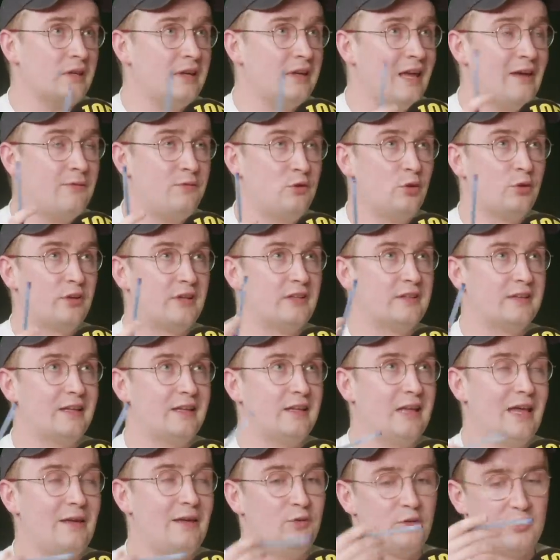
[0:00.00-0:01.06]
if you consent
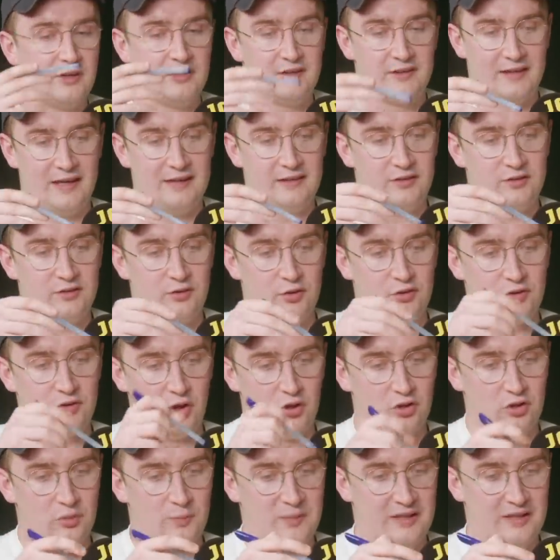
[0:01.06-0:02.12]
if you consent to
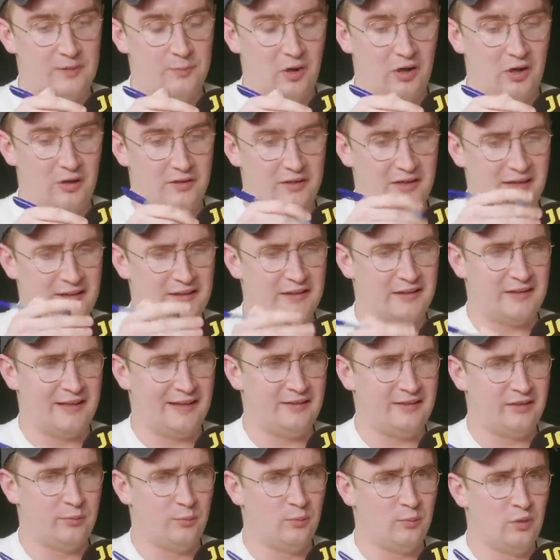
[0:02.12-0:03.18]
Scotland being part of the United
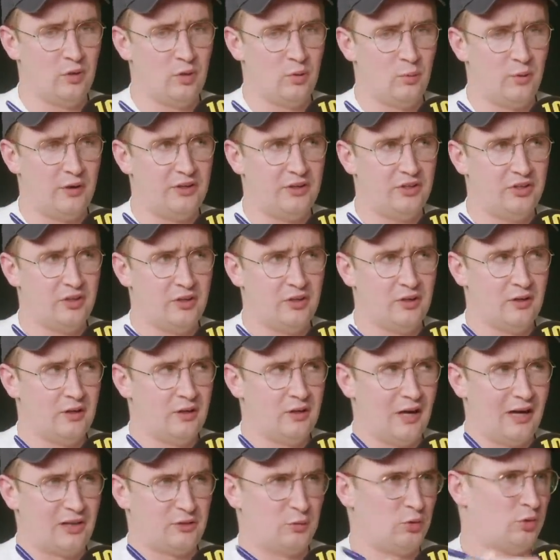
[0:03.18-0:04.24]
Kingdom, which
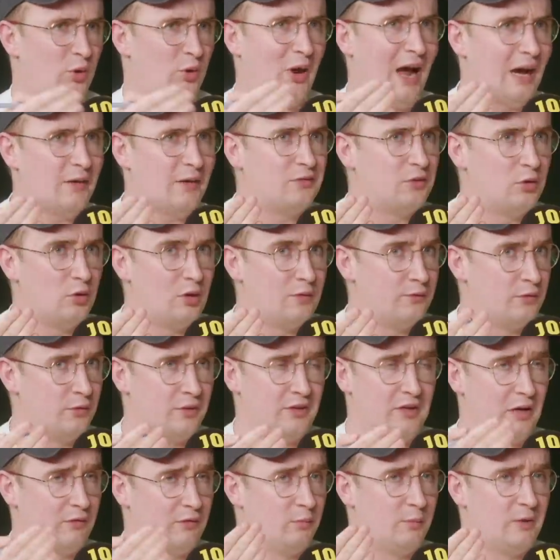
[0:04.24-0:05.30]
I suppose you have to if you're the
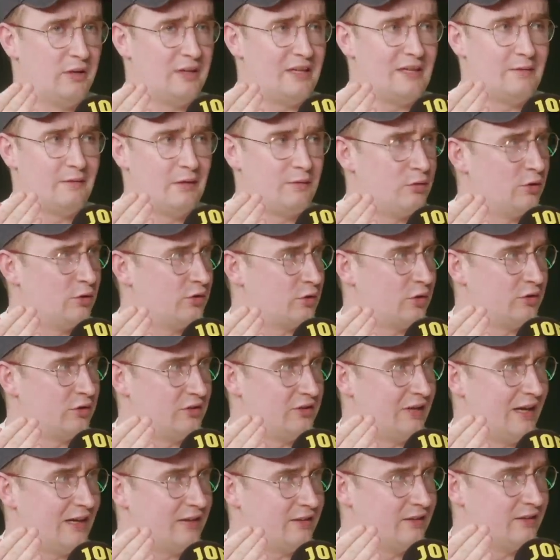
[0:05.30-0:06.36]
government, even if you're a Scottish
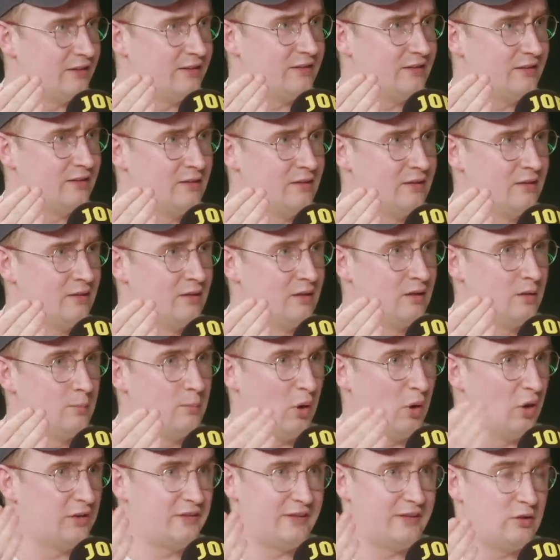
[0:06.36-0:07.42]
nationalist
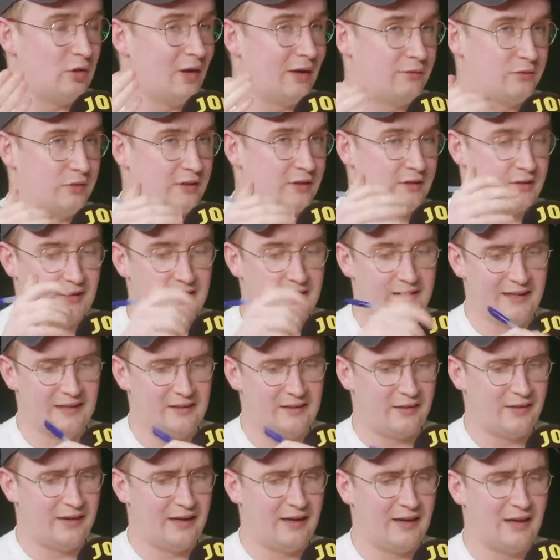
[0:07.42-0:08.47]
party, you have to consent
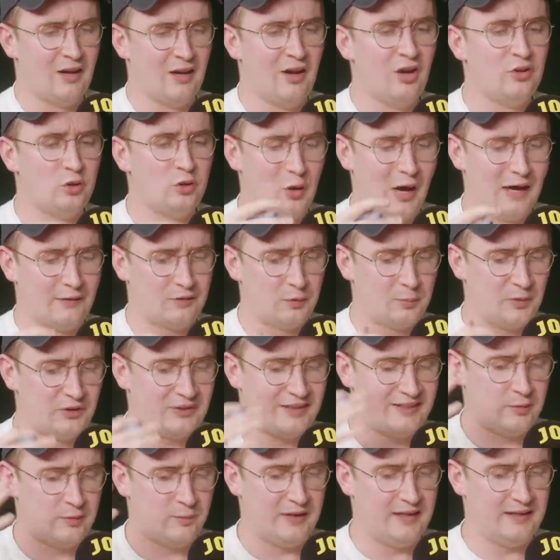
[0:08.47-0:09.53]
to that. So you have to
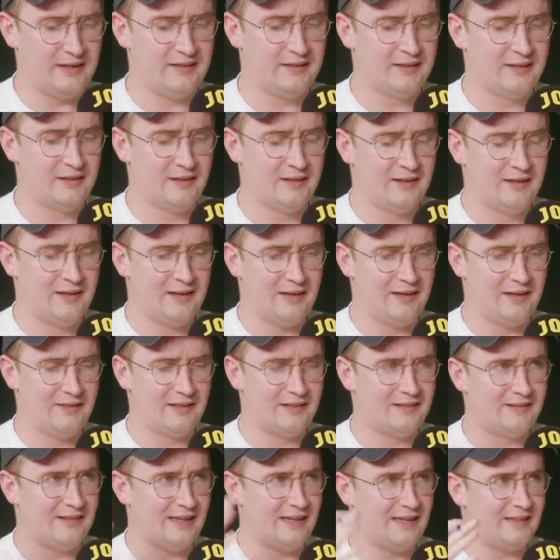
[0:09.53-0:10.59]
participate in the
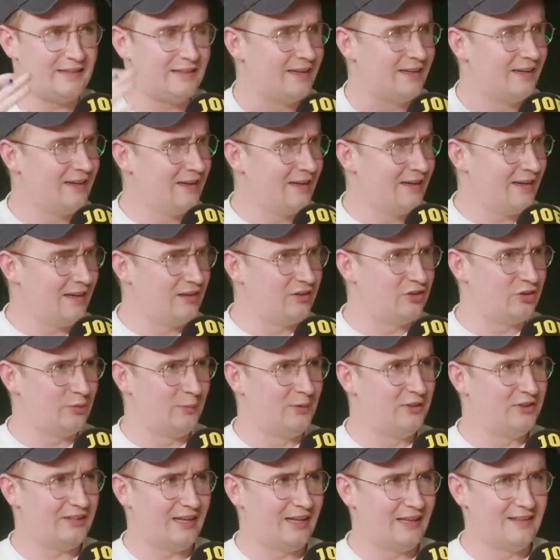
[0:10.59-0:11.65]
state
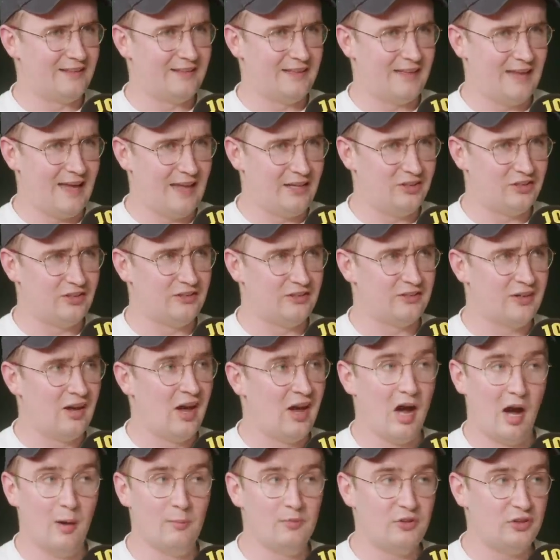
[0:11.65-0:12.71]
instruments and the state engines.
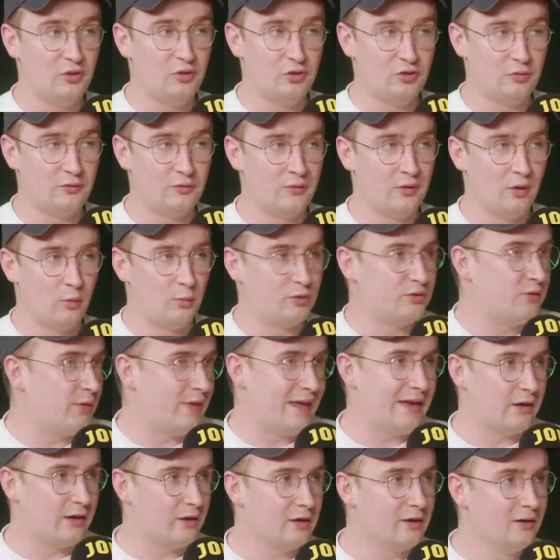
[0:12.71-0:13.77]
Hamza Yusuf was
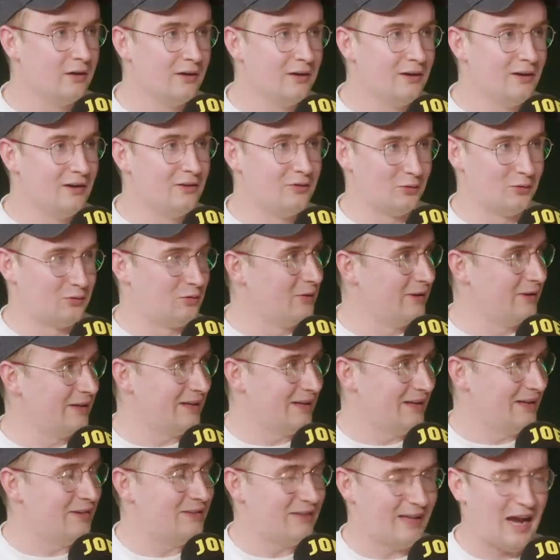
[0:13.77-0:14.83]
there, mm. so it's not
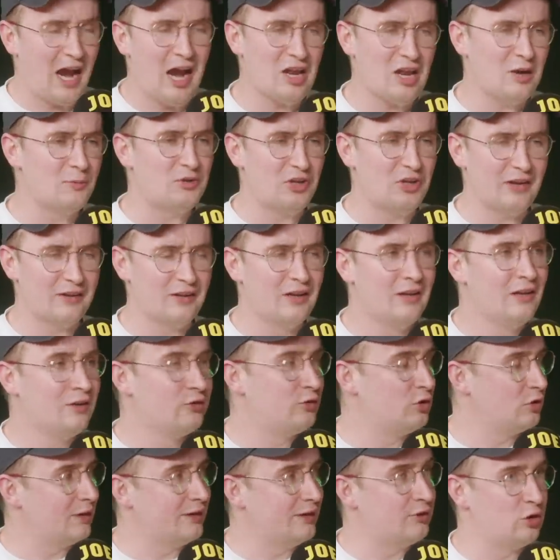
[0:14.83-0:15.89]
like, it's like I object.
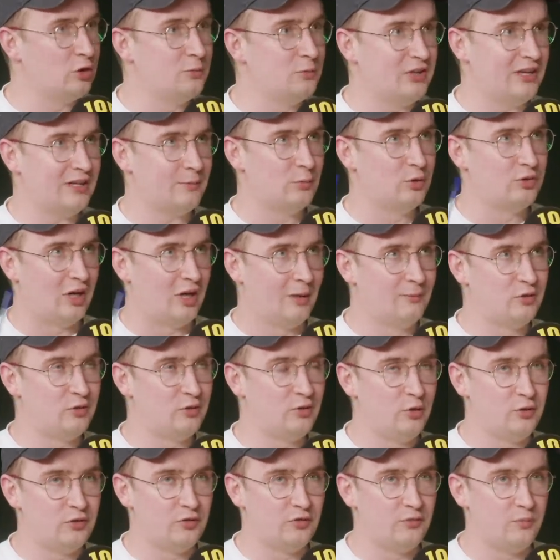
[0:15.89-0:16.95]
Do you, like, do you object more to Hamza
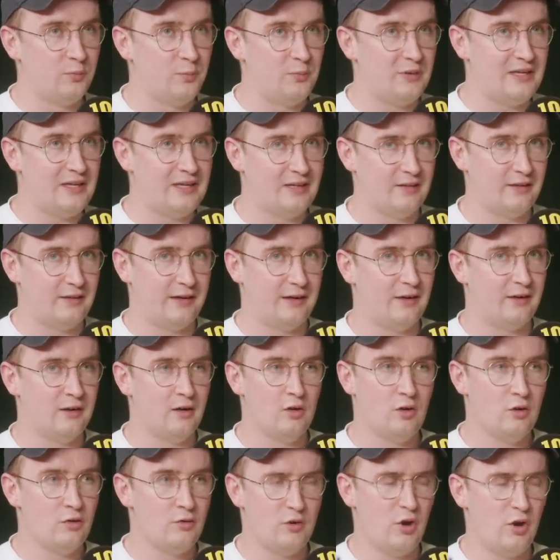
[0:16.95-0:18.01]
Yusuf being there?
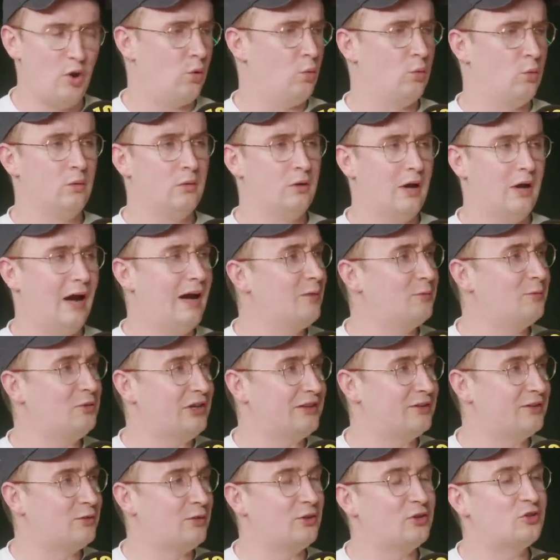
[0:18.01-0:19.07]
No, I
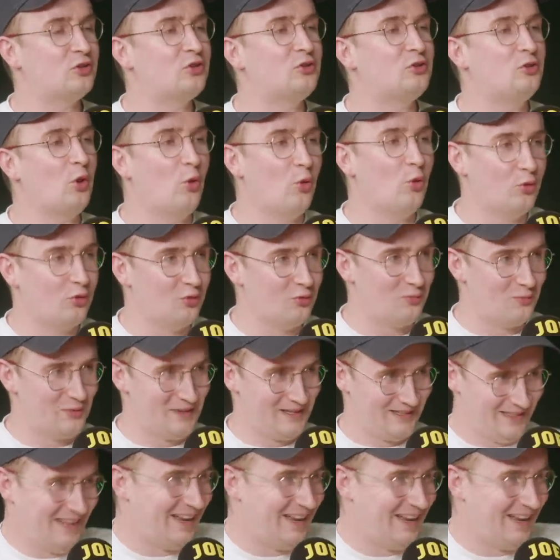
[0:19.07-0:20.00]
object to the stone being